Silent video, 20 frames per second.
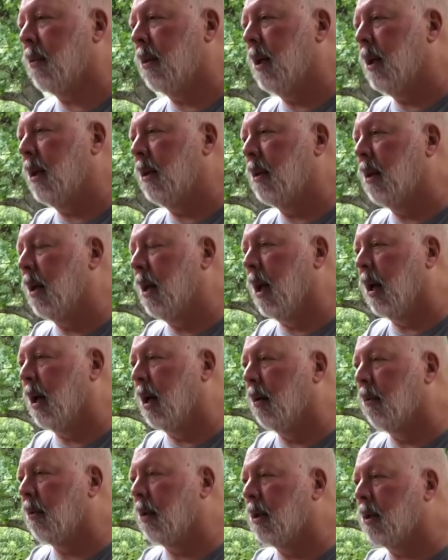sweet. They're
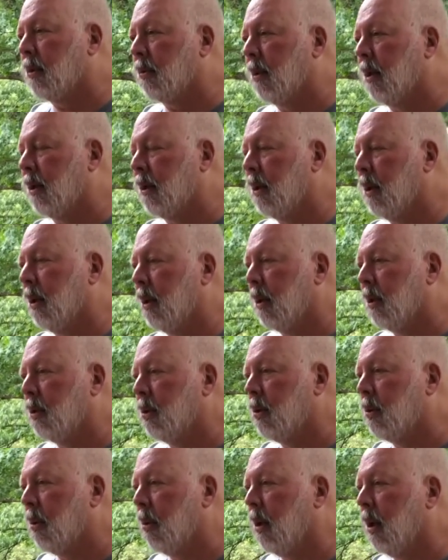not overly sweet. They're an
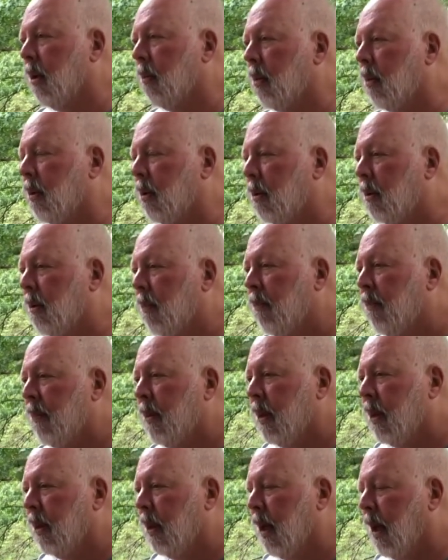enjoyable
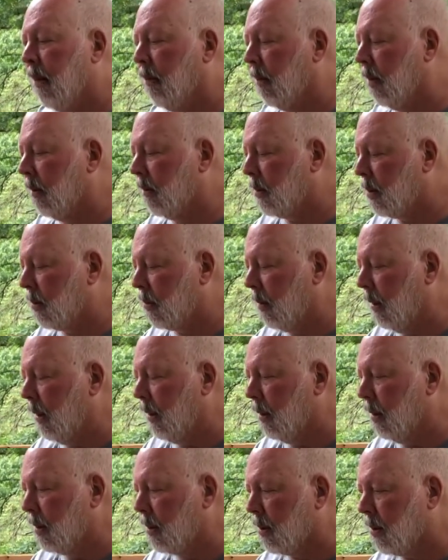level of
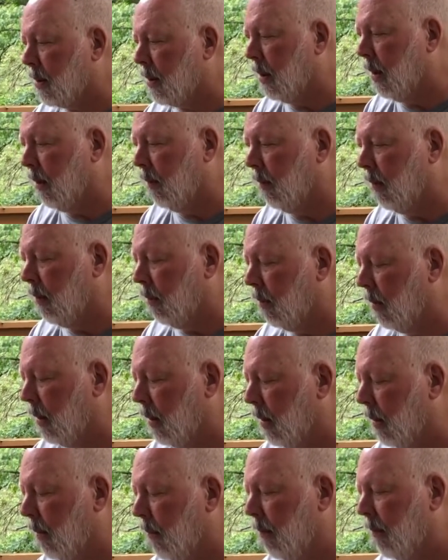sweetness, if you
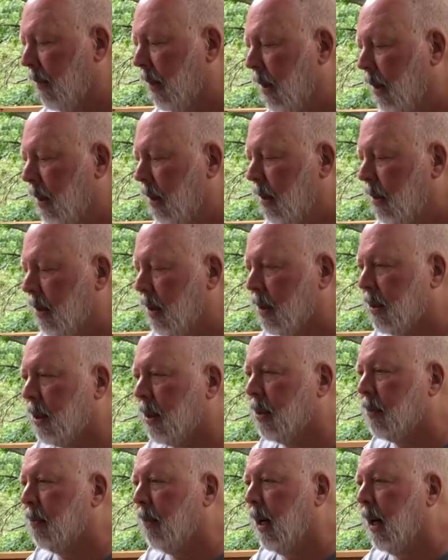will.
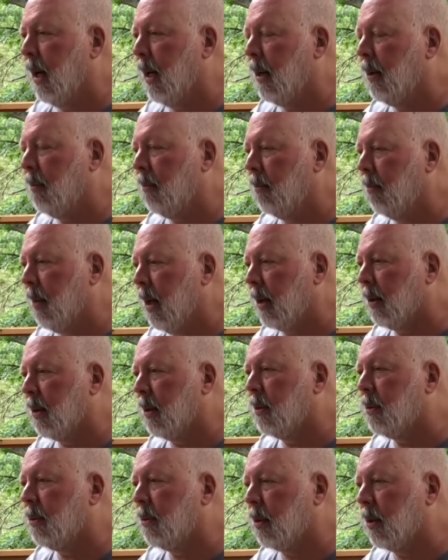This is made
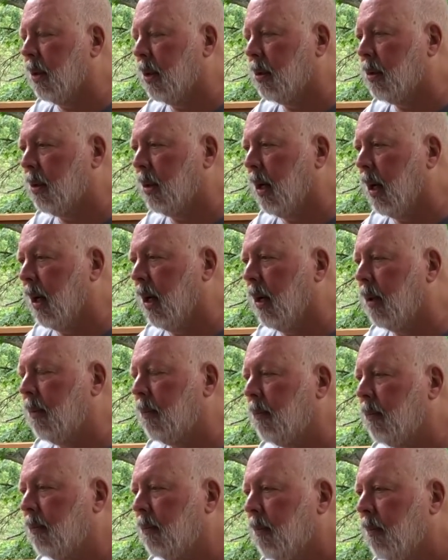method
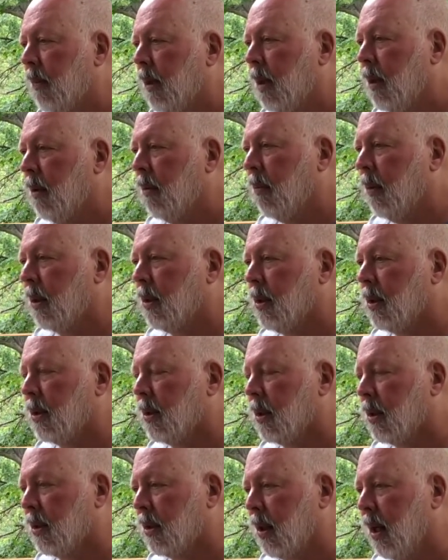traditional,
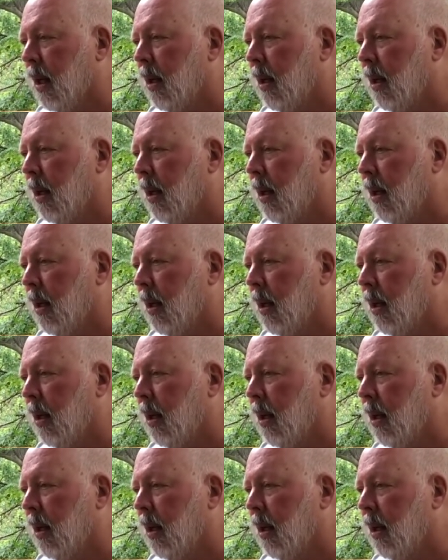which is the